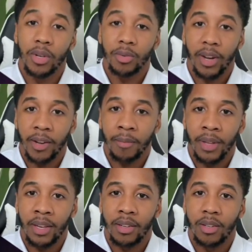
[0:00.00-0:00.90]

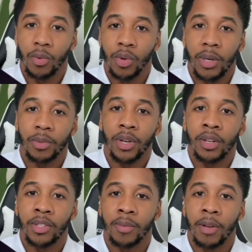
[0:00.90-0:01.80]
recommend OneUp Trader
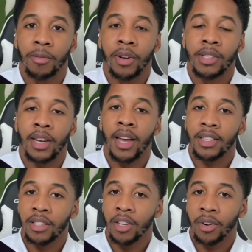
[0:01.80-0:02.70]
to my friends, and I
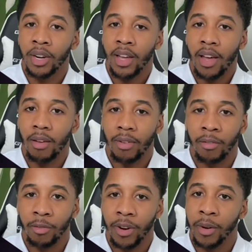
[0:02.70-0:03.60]
actually already have. I've
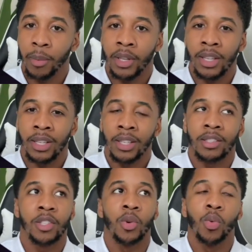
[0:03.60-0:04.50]
recommended it
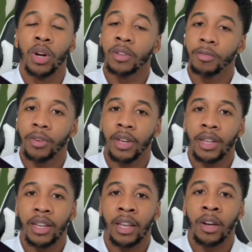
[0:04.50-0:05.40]
to one
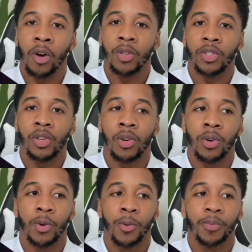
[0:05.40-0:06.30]
friend and
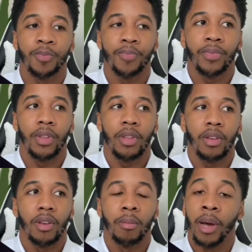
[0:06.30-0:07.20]
also
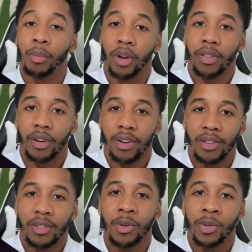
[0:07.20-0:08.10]
my brother,
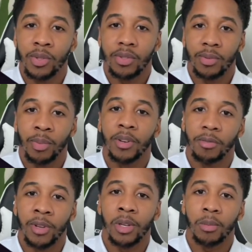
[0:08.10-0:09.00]
who's been
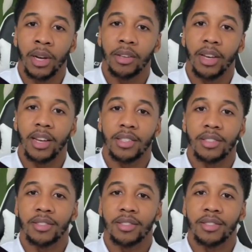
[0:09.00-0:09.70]
funded by you guys.